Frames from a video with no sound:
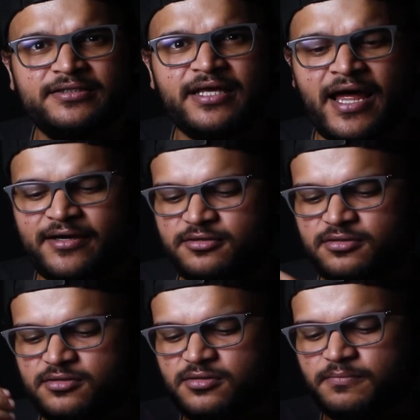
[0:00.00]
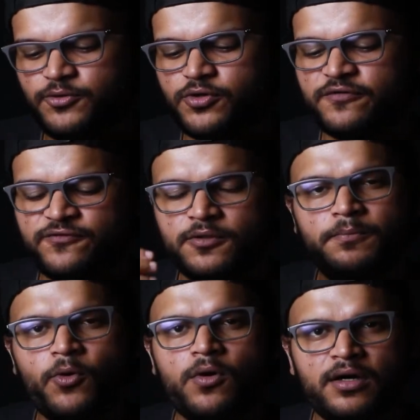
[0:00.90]
that beautiful
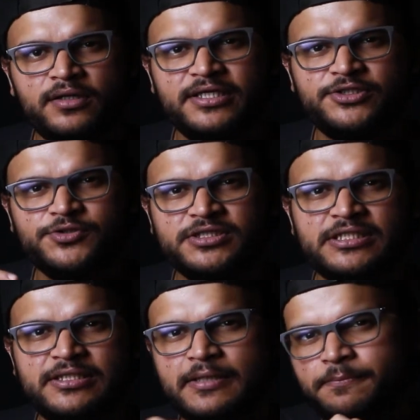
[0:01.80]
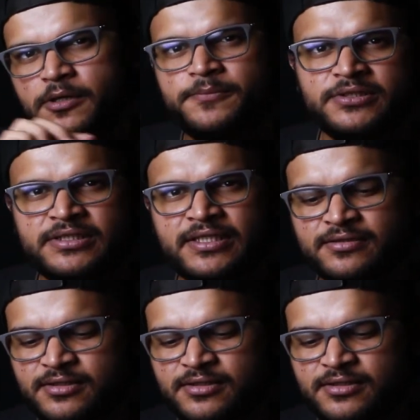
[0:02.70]
bokeh that you see, that purple thing.